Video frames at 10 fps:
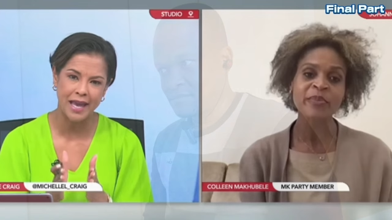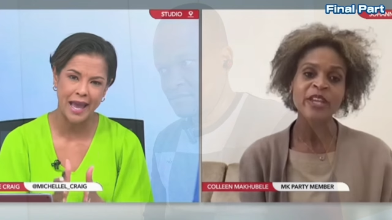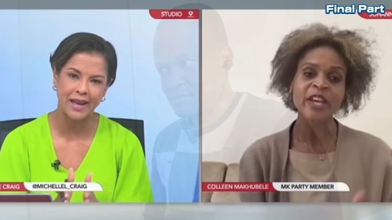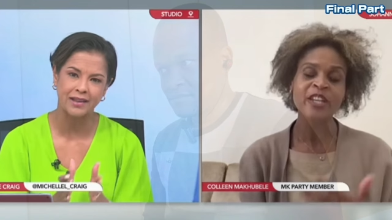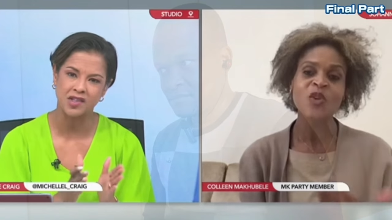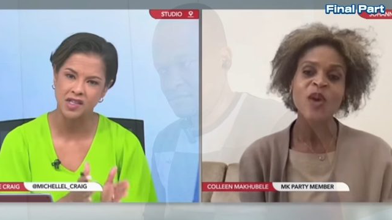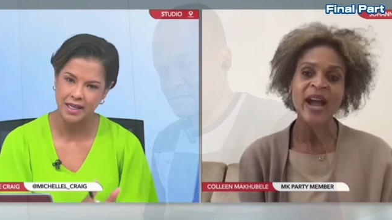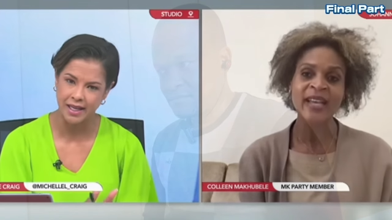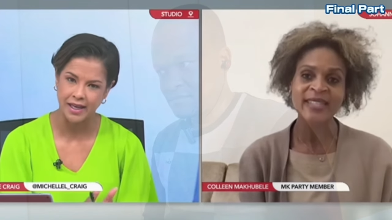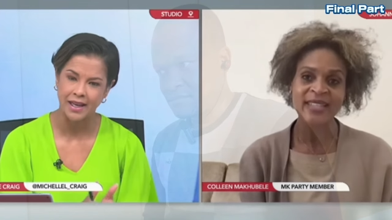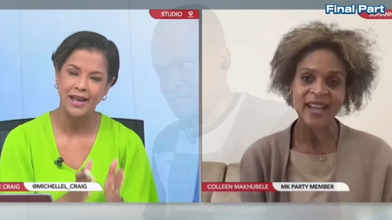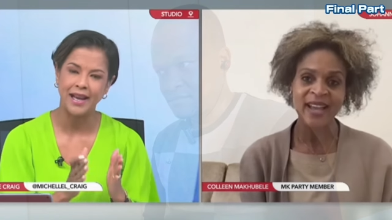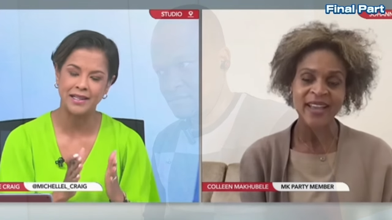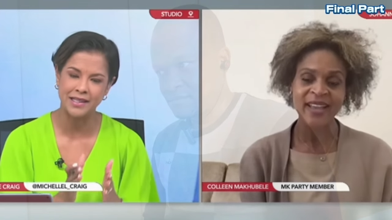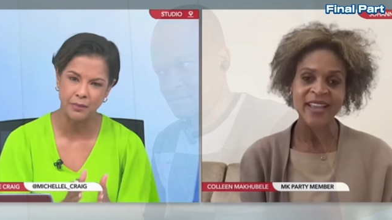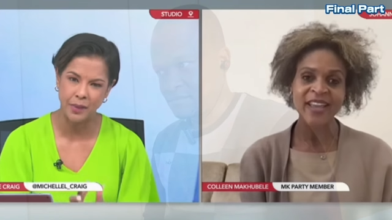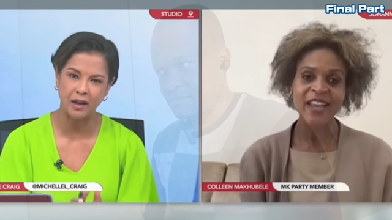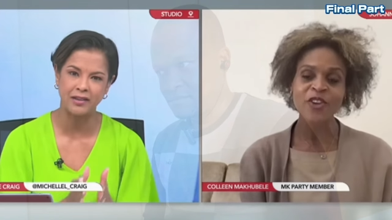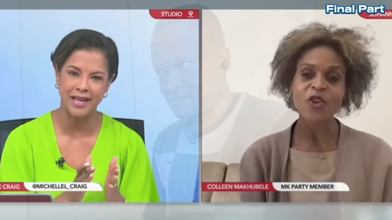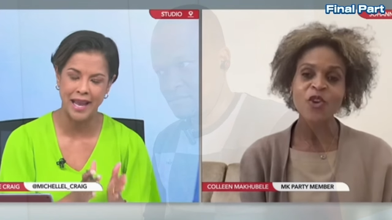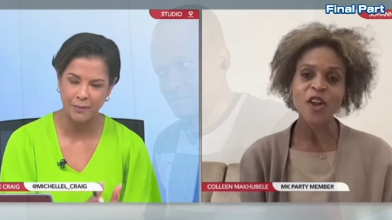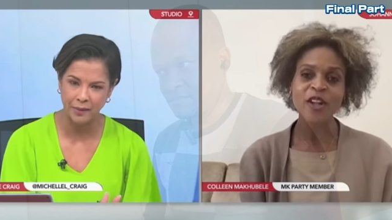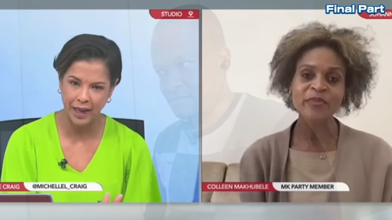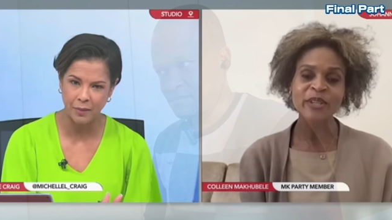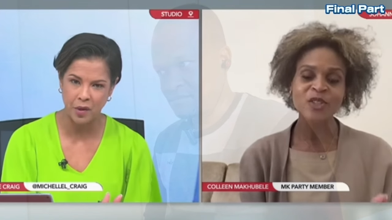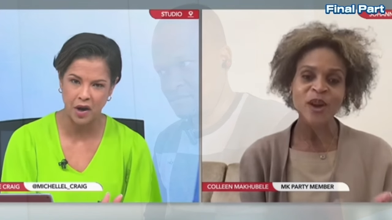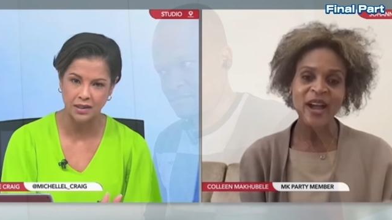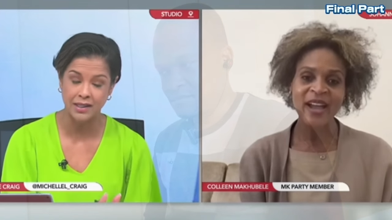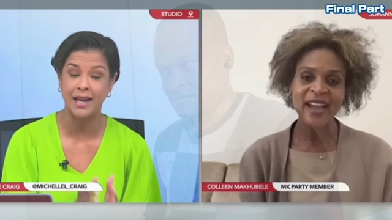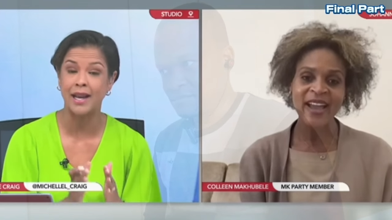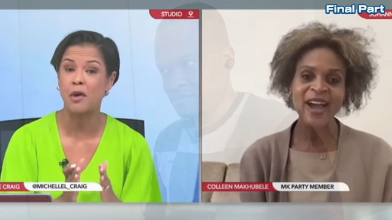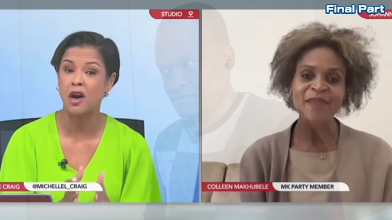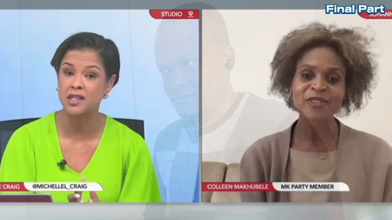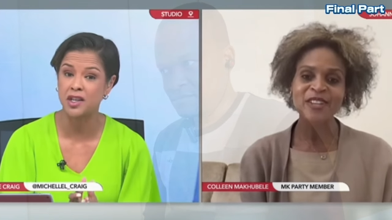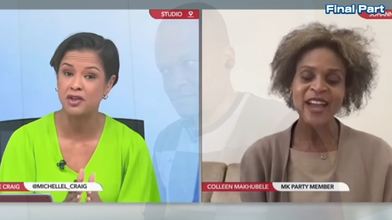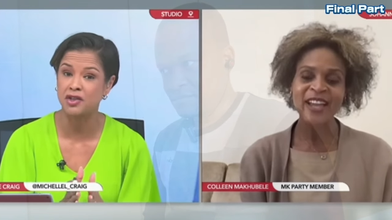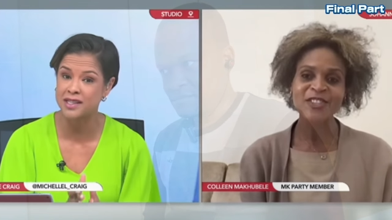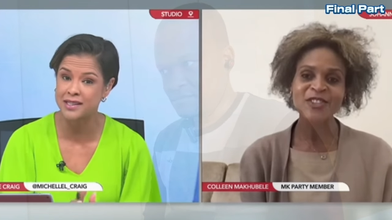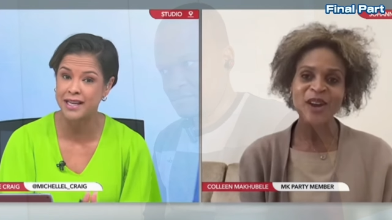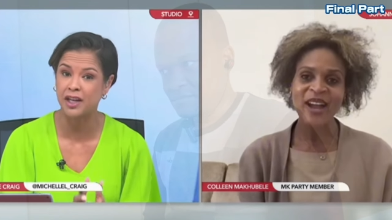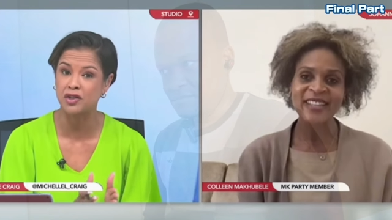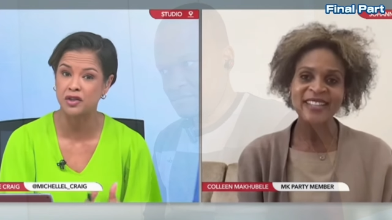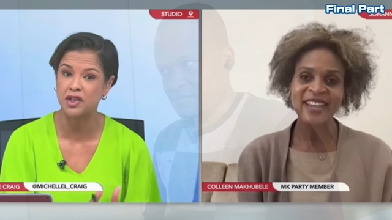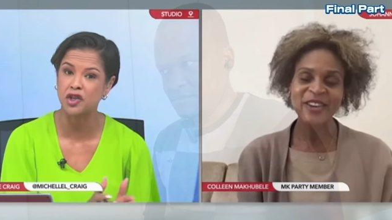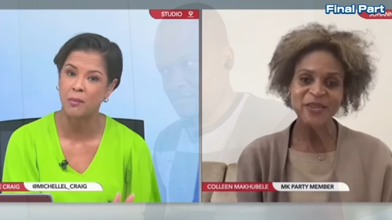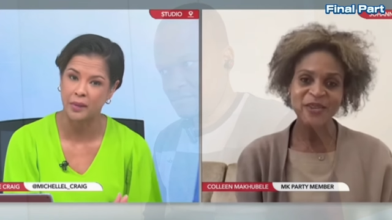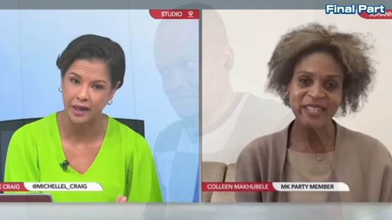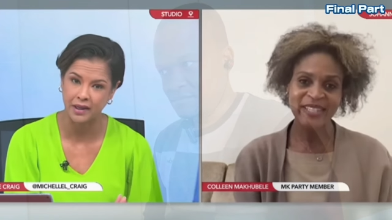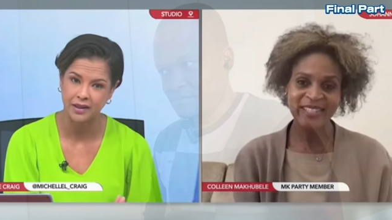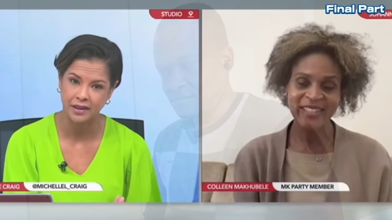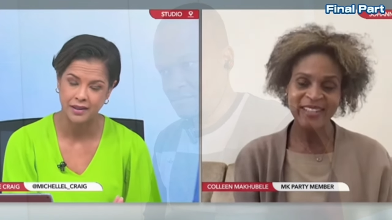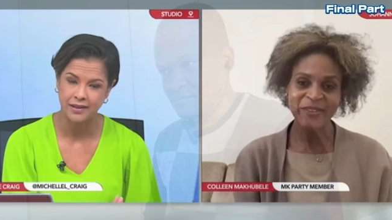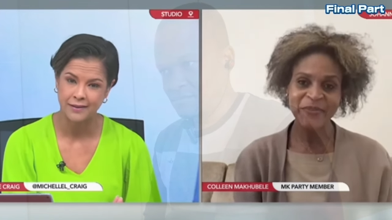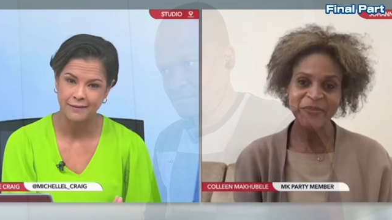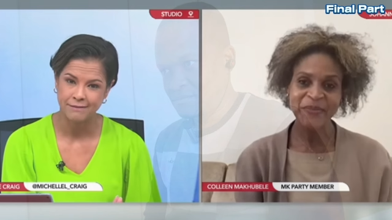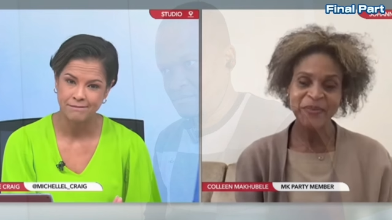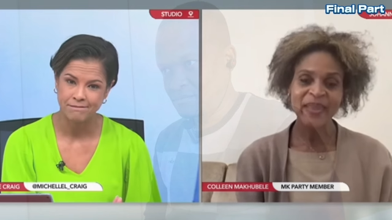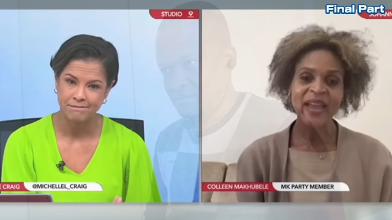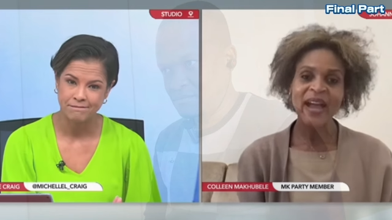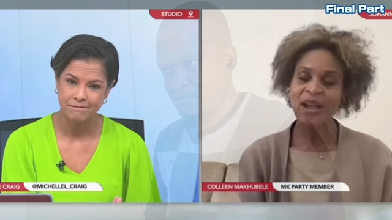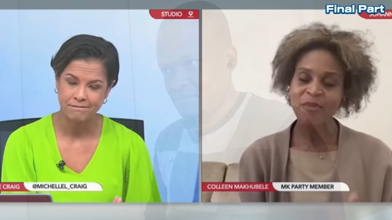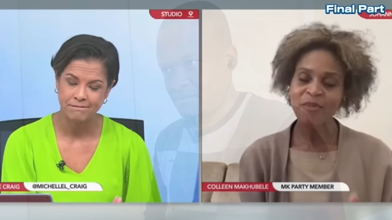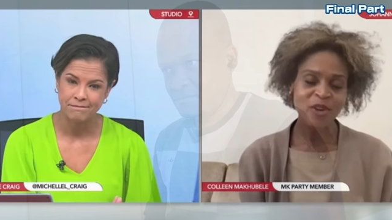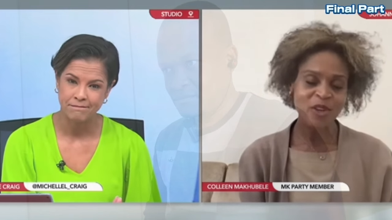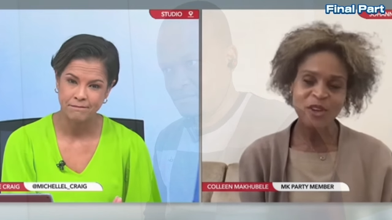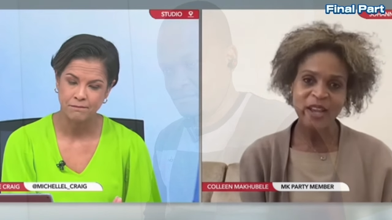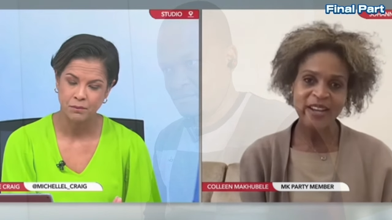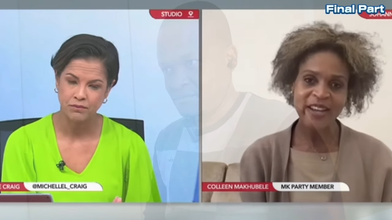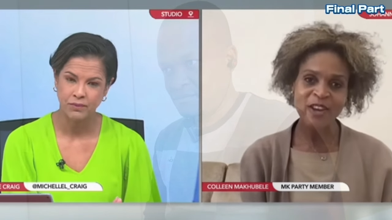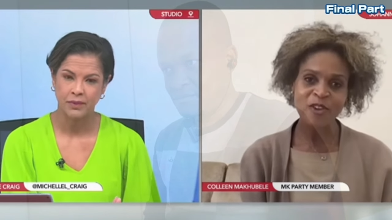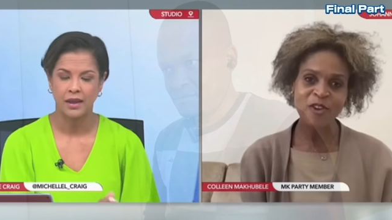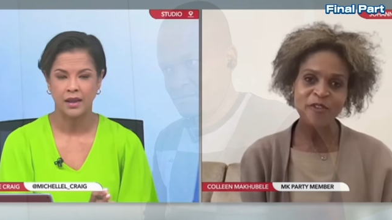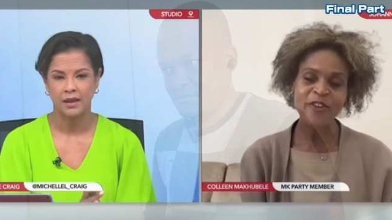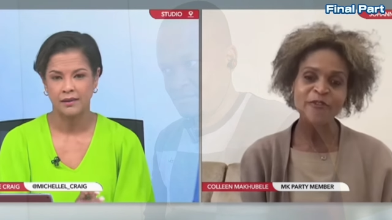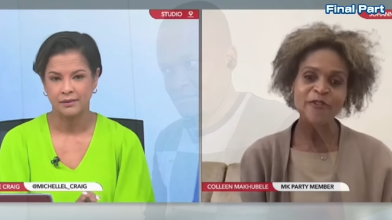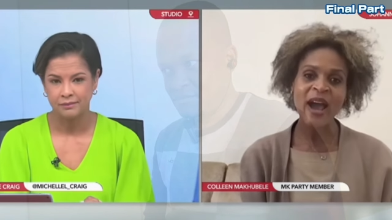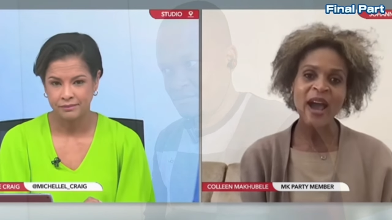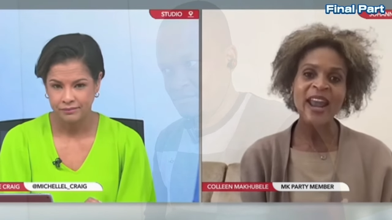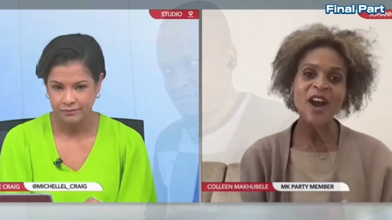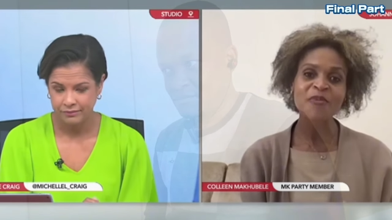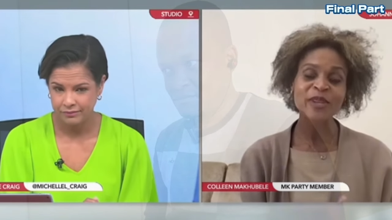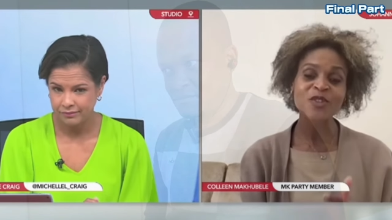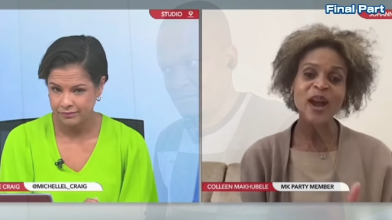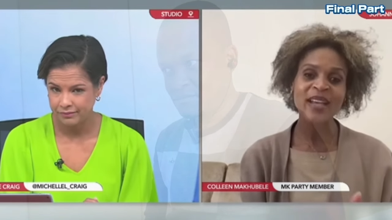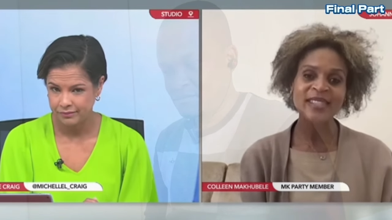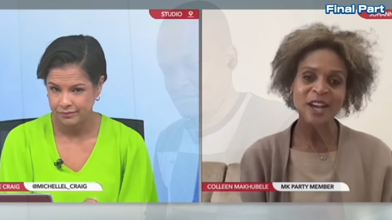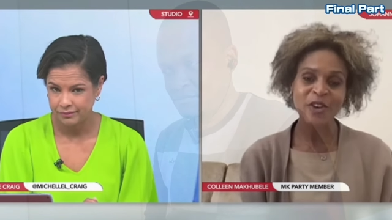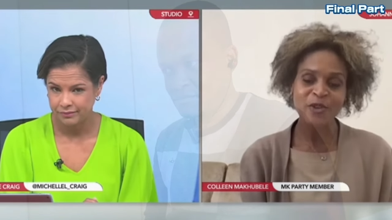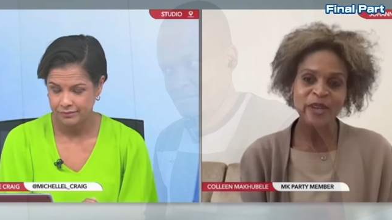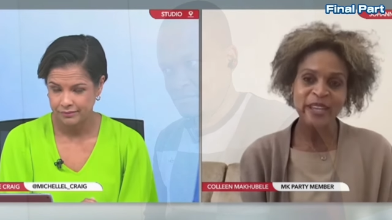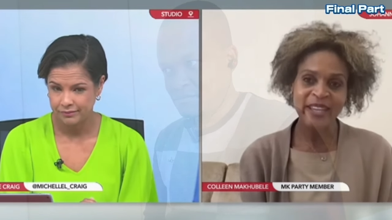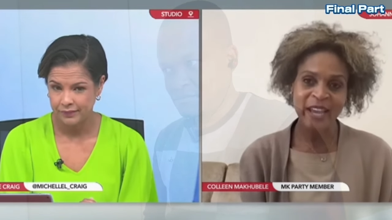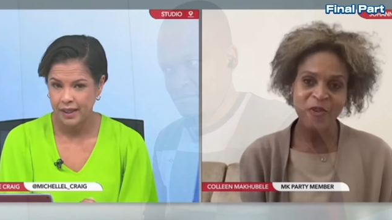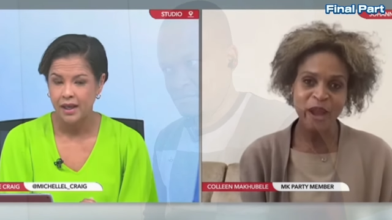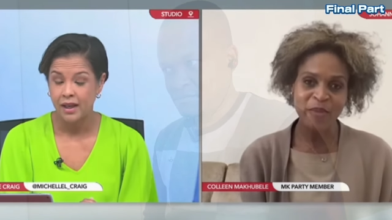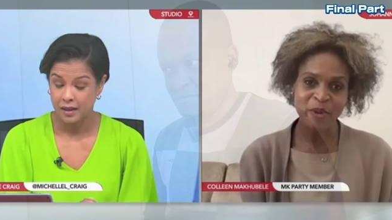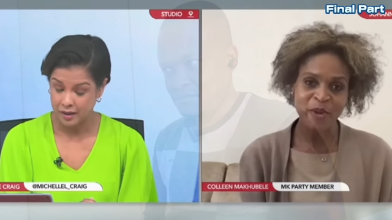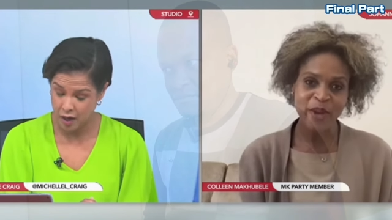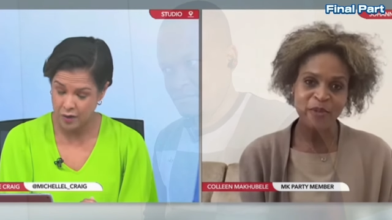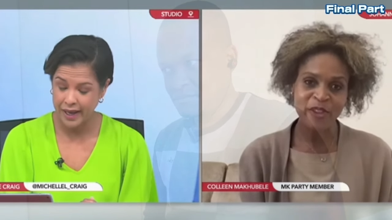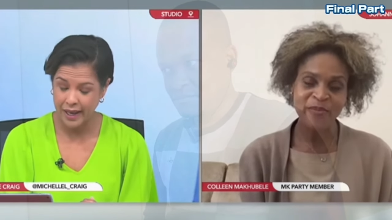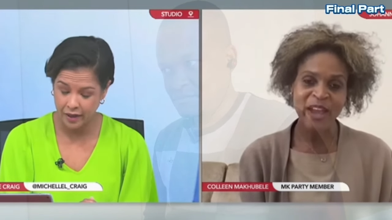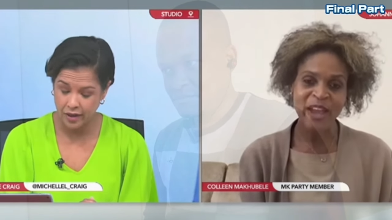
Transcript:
Speaker 1: ANC. It's about the you MK party, and I'm asking I'm you to stick to, to the topic.
Speaker 2: I, am not rearing off. If you allow me to answer, you will hear where I'm Go going. Go ahead,